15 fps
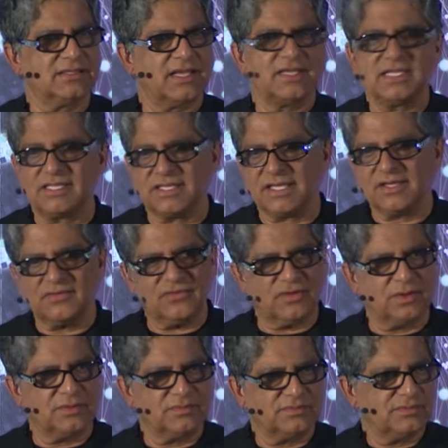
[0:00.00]
anything
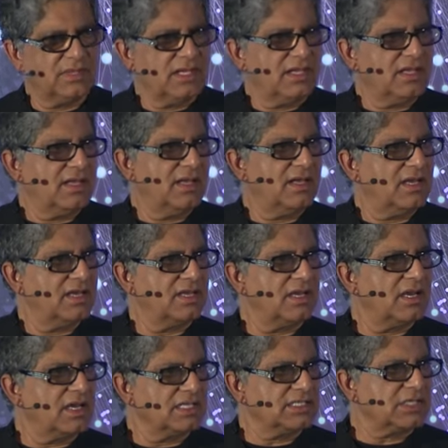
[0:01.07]
from
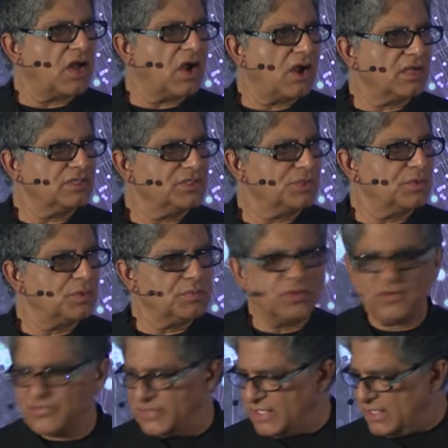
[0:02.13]
a song to a
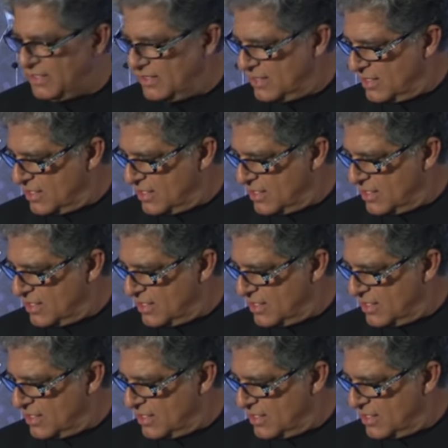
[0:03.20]
movie,